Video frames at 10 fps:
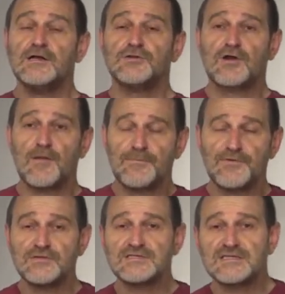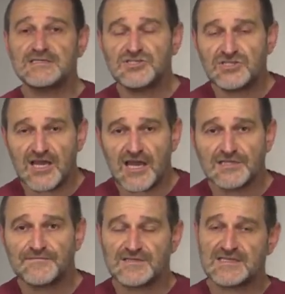To compute the
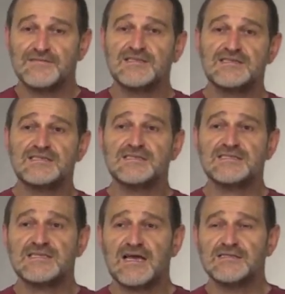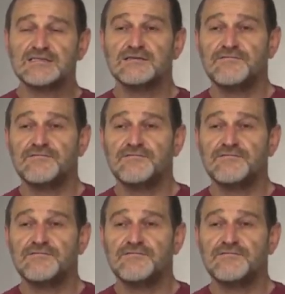change for 76 cents,